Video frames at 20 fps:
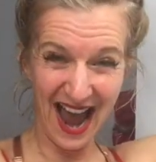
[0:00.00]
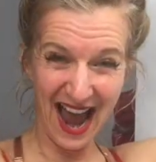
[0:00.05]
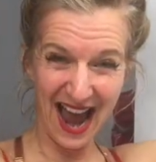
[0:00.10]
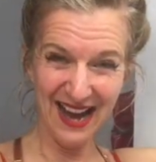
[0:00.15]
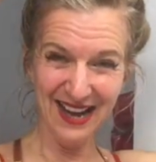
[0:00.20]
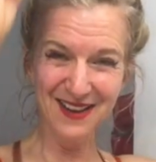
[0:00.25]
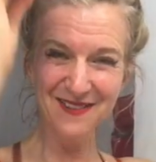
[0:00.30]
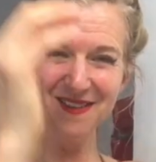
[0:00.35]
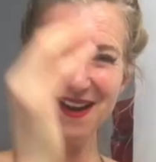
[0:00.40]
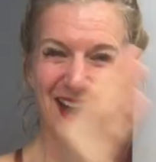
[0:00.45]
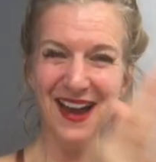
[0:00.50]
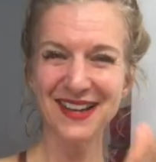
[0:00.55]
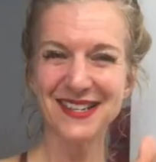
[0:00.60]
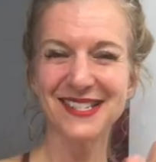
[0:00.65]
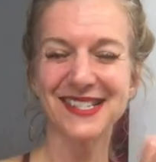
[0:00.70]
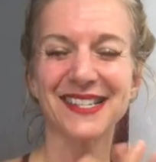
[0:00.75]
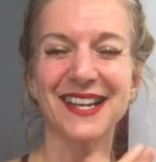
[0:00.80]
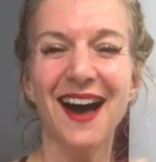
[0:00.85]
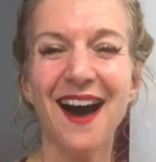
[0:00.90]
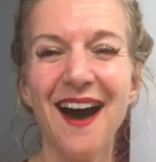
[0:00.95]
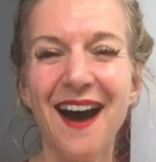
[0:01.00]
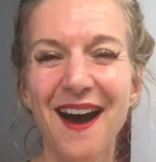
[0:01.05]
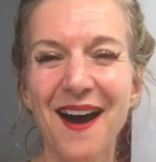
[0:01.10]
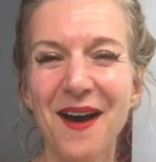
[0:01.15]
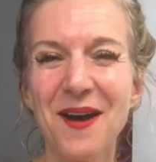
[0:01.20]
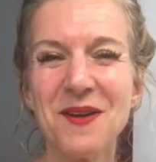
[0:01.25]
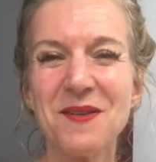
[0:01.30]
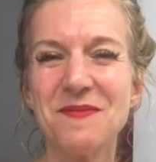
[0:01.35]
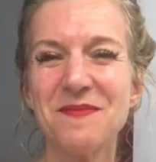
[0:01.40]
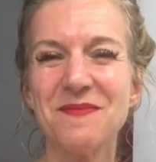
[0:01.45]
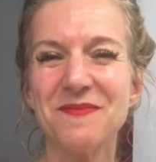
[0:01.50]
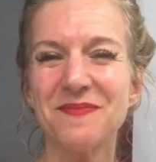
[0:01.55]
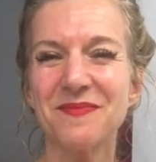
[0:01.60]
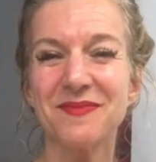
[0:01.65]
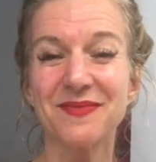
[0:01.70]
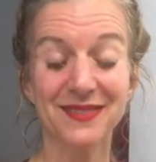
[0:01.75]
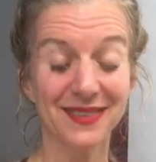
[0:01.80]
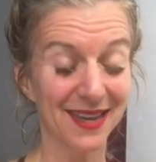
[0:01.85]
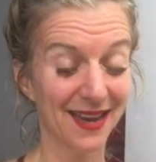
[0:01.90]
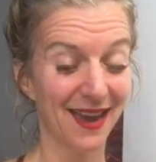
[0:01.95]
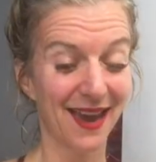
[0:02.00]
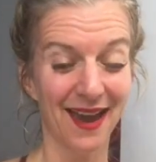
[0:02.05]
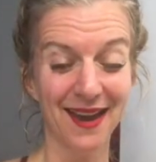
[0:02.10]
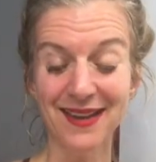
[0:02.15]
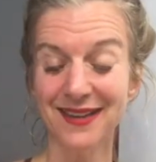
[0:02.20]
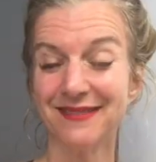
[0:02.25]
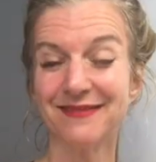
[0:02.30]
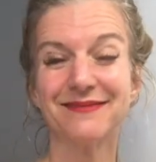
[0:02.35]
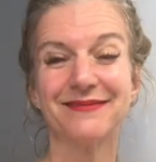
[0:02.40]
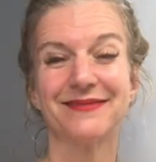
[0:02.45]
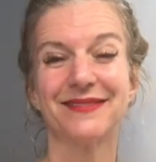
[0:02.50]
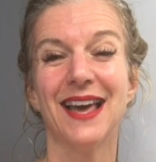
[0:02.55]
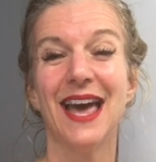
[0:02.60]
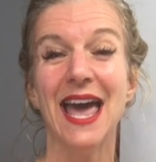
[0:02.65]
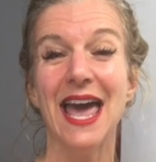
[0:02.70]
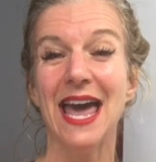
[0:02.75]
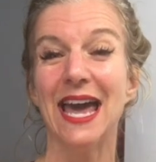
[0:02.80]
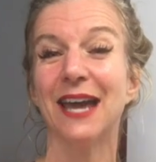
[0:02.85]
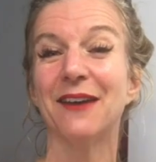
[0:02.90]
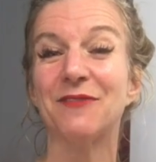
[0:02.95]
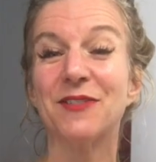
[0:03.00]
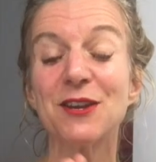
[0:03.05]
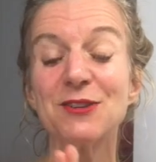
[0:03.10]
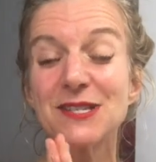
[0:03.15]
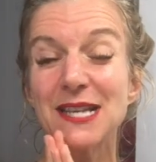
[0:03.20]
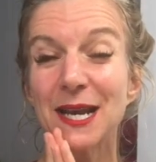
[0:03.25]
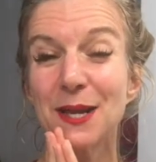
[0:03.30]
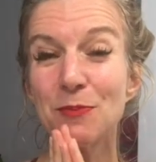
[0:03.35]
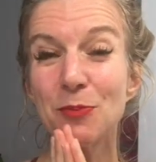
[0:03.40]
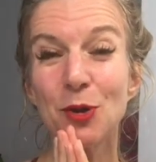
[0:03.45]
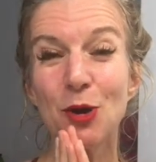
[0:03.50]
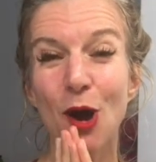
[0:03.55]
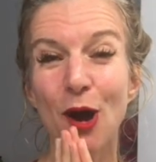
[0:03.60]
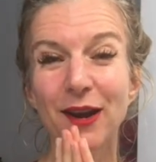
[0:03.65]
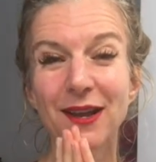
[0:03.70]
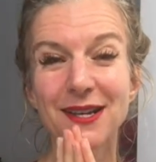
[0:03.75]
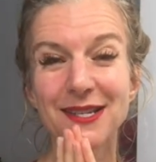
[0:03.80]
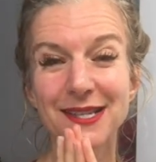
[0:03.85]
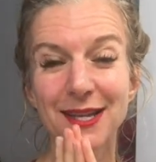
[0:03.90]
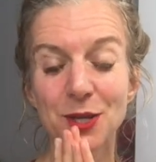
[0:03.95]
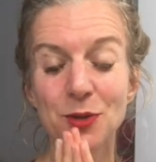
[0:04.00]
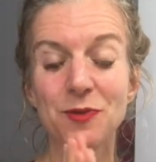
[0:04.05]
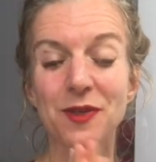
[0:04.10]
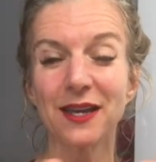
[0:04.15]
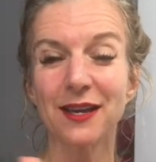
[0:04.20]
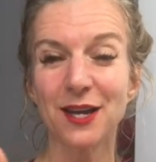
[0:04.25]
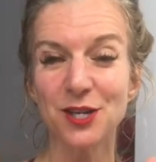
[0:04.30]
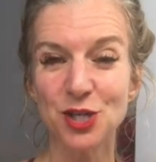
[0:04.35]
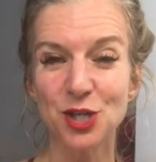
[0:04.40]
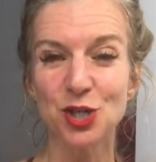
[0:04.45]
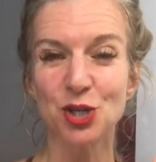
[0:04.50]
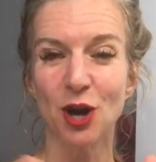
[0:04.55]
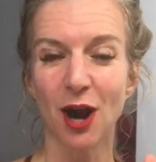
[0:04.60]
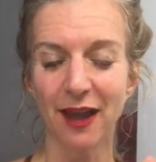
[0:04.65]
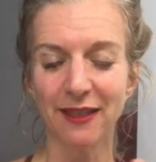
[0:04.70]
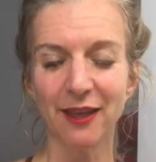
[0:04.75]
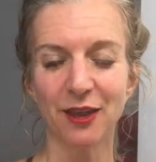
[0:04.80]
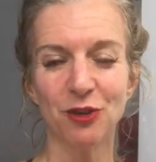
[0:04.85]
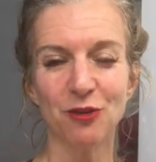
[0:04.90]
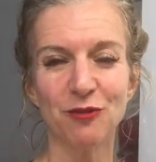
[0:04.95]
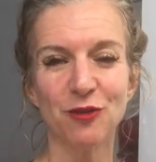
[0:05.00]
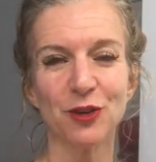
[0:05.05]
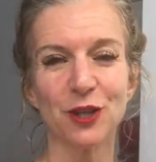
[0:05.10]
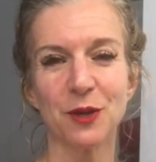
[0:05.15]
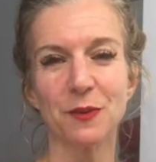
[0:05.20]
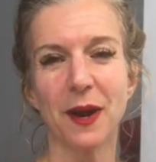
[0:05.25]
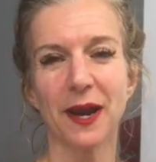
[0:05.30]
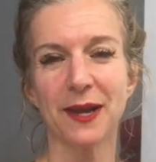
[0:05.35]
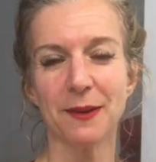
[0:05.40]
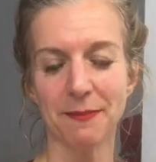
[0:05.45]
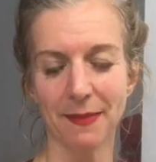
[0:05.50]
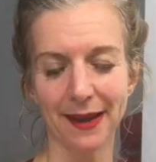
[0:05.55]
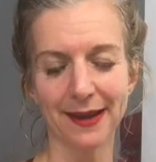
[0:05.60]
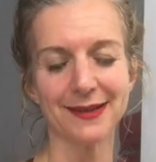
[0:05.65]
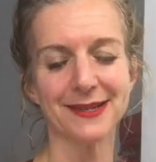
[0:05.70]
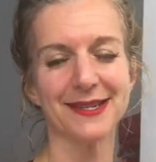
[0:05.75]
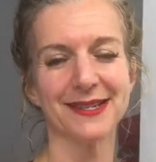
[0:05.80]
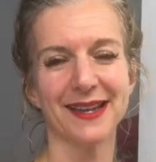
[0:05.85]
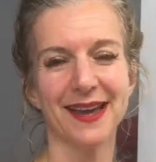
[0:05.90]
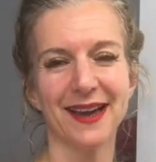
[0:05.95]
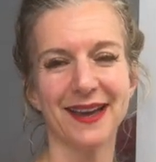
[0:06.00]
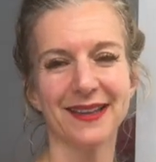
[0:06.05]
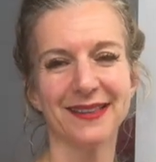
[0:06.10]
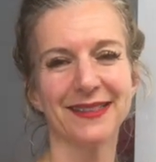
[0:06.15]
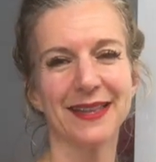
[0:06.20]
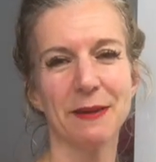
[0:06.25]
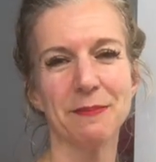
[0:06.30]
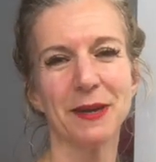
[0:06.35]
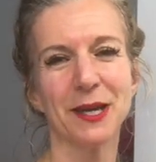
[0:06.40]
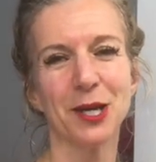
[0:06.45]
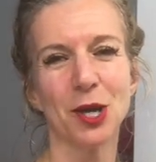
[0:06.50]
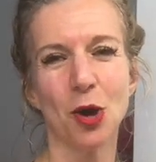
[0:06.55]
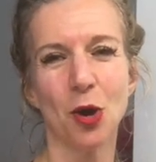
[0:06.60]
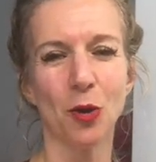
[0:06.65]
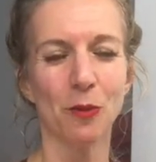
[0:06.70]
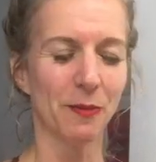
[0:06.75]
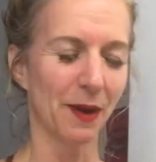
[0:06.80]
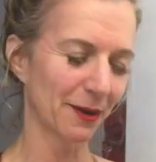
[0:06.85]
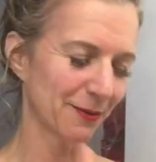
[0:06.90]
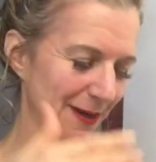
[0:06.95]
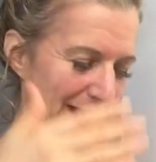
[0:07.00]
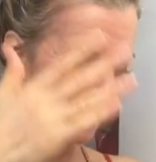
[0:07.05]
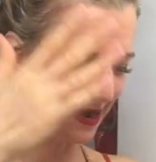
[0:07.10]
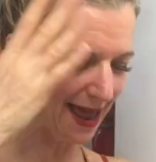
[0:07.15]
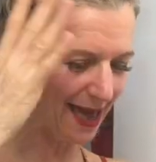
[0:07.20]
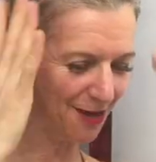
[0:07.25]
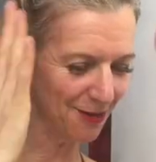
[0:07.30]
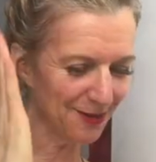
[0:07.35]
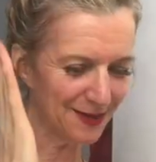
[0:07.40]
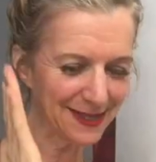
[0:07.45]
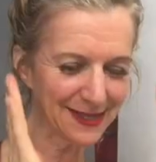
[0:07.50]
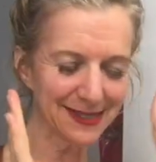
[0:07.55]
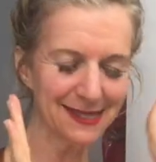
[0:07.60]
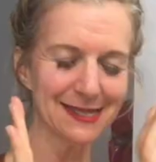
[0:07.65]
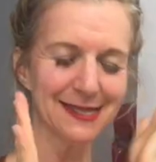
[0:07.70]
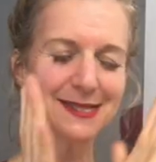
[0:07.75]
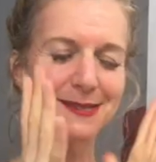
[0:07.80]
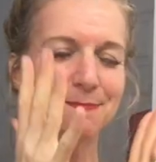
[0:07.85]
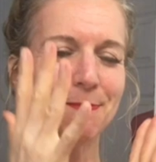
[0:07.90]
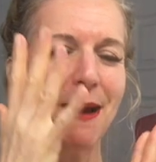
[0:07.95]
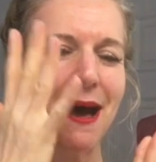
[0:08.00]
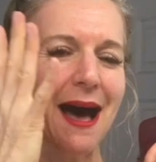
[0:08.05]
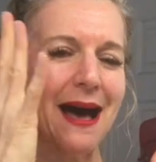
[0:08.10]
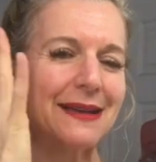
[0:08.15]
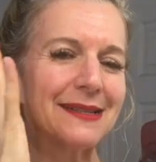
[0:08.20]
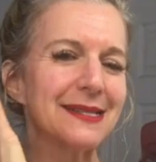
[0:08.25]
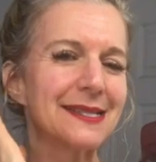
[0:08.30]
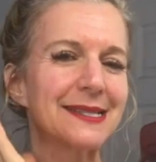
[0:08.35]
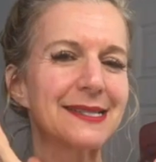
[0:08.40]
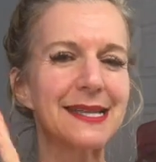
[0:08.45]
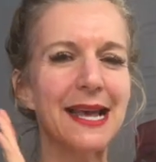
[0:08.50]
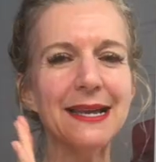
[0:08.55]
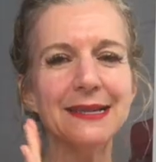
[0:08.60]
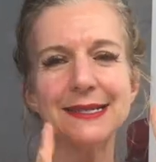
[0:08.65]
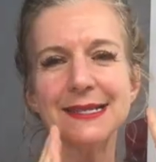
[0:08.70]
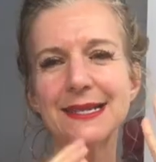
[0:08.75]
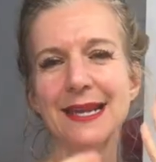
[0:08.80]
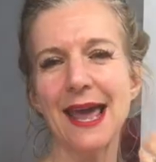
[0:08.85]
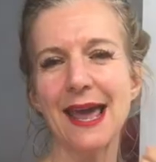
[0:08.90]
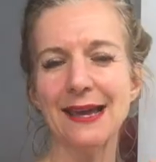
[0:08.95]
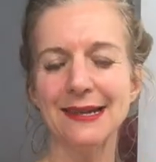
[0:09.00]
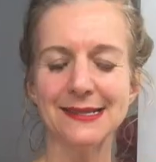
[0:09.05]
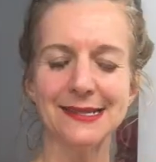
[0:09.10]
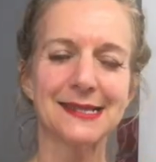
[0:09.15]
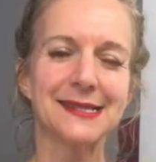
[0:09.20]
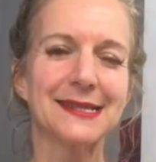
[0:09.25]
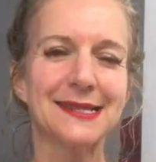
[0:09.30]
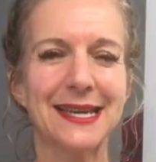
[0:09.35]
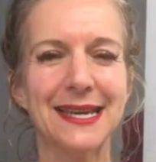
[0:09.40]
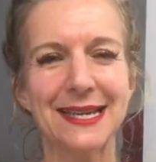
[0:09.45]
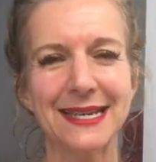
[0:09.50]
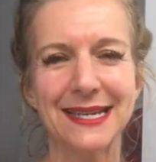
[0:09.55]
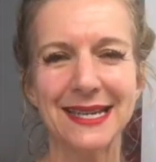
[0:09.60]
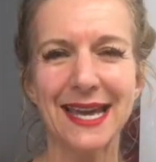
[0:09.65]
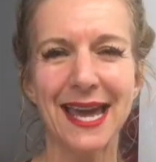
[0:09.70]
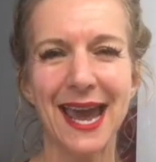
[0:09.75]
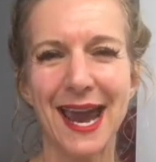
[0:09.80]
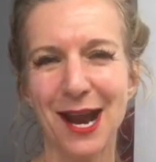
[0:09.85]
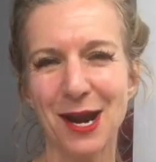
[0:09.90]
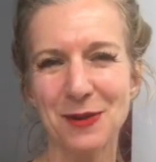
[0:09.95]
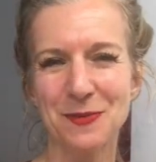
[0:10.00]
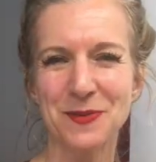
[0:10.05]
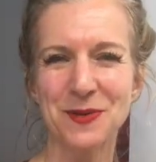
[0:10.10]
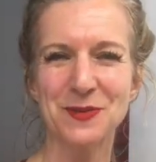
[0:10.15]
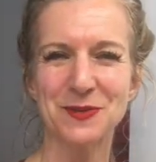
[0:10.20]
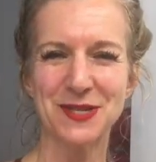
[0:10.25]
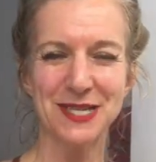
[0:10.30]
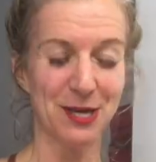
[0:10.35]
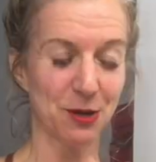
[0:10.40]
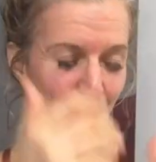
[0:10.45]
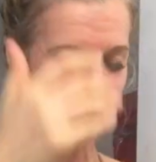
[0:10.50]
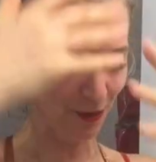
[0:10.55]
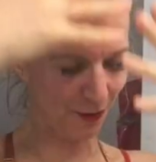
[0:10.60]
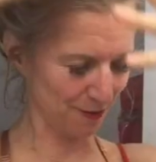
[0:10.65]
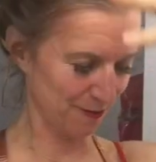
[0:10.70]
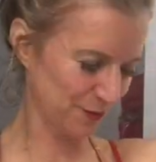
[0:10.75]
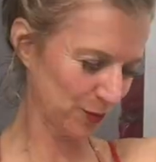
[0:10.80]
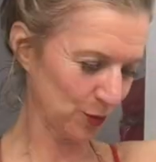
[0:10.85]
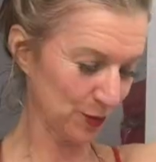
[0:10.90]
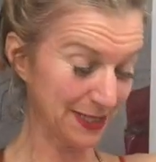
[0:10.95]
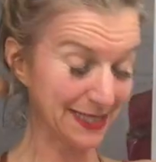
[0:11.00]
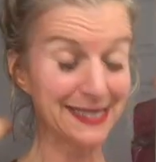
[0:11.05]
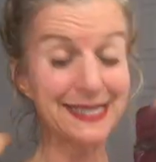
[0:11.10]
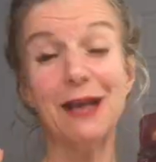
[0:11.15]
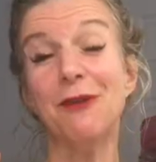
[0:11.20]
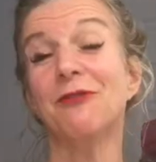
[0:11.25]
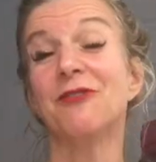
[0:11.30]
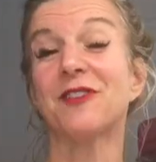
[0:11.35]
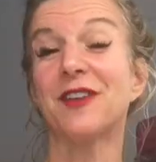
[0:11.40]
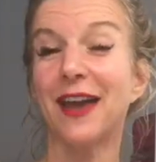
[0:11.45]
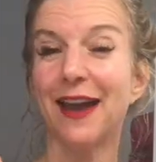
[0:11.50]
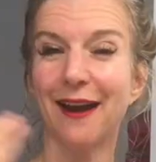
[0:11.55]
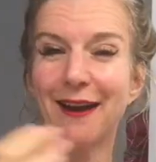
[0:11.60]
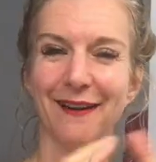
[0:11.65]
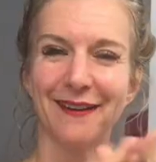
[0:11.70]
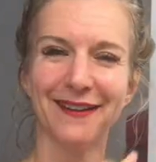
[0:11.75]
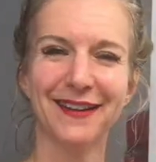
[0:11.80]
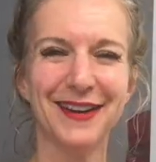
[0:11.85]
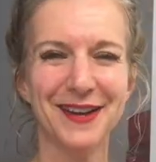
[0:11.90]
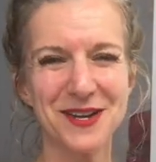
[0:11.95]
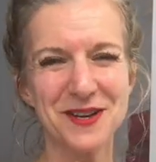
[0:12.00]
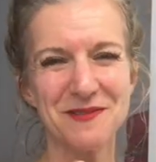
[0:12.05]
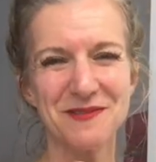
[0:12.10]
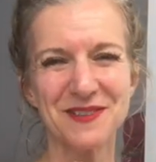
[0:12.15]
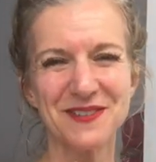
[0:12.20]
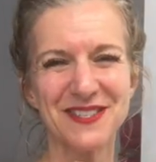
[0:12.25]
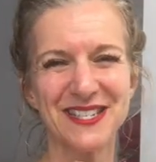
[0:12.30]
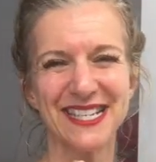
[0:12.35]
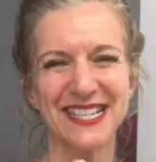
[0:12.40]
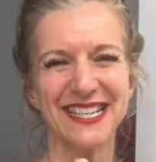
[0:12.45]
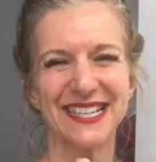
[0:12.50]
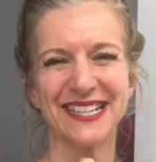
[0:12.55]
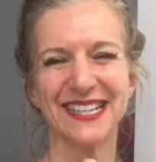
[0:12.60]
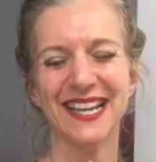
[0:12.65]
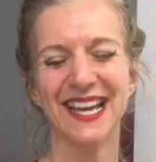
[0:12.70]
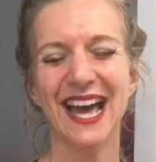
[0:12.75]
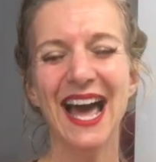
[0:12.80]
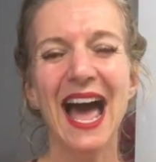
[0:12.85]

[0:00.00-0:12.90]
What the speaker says: Anyways, hey, if there's any products that you think I should try that you fully recommend, let me know. But right now, this is my Sunday skincare routine or self-care routine.